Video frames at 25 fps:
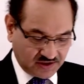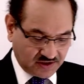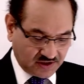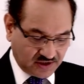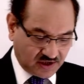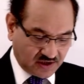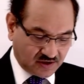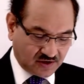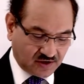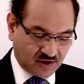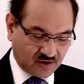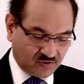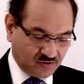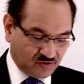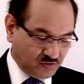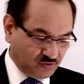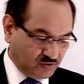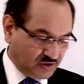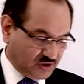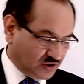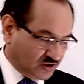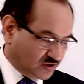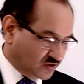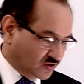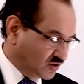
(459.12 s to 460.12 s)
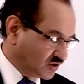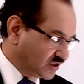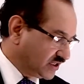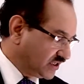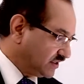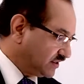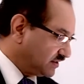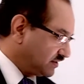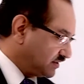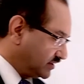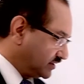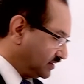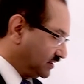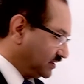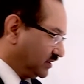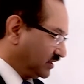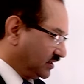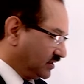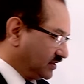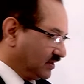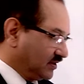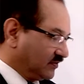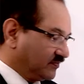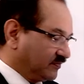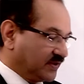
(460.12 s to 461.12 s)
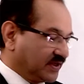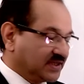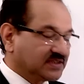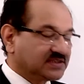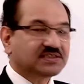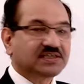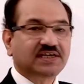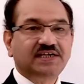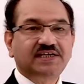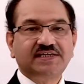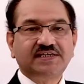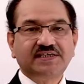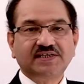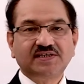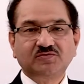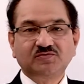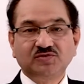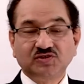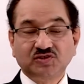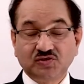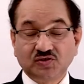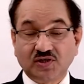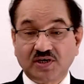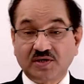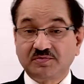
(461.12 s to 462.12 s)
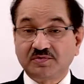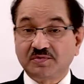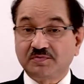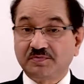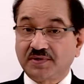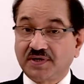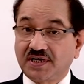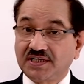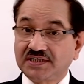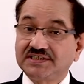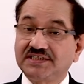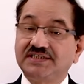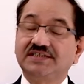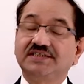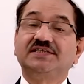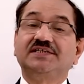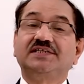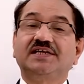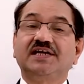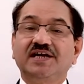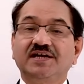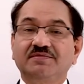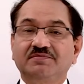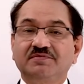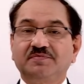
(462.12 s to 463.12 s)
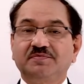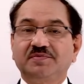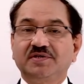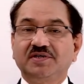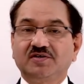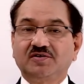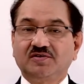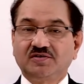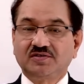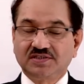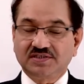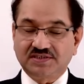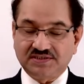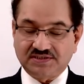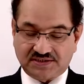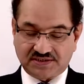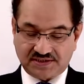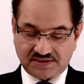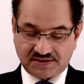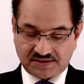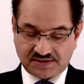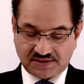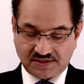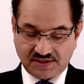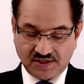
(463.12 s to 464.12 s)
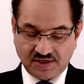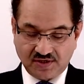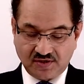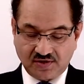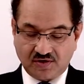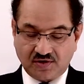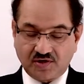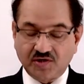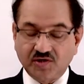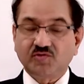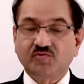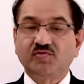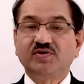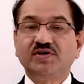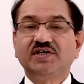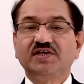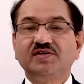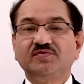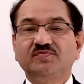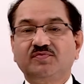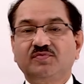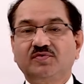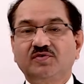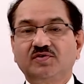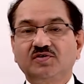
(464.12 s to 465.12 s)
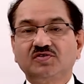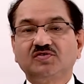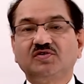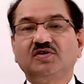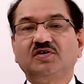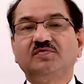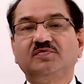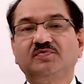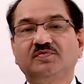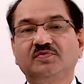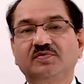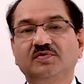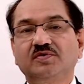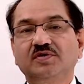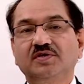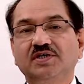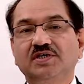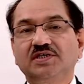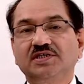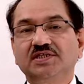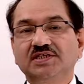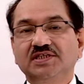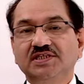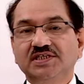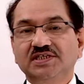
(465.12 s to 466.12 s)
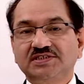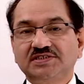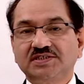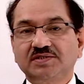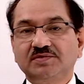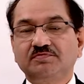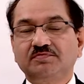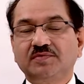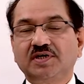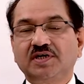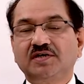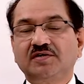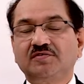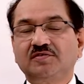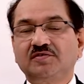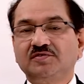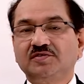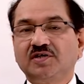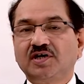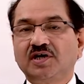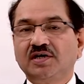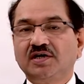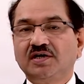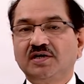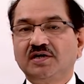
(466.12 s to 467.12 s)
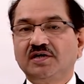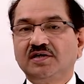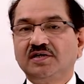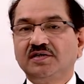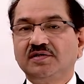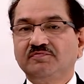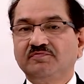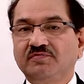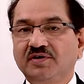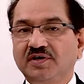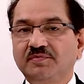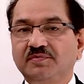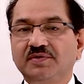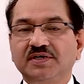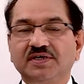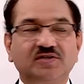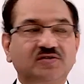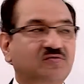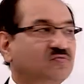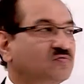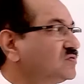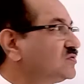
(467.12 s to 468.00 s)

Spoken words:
Now how do we record it? The first entry which you have to pass at the time of recognitions on 24th of December, February